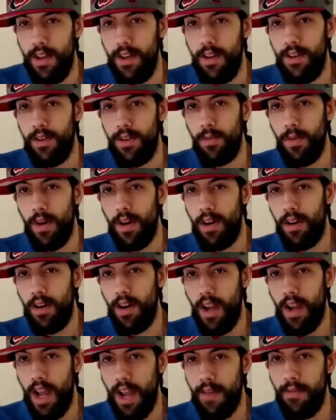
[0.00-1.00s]
to where
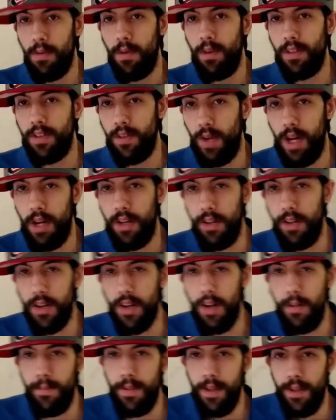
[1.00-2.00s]
every once in a while he'll
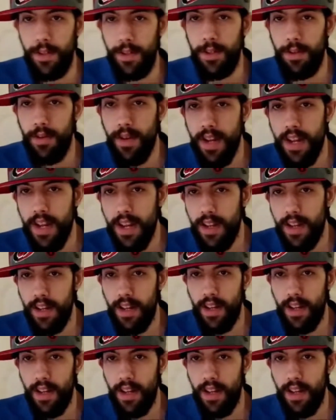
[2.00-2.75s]
come to the tree,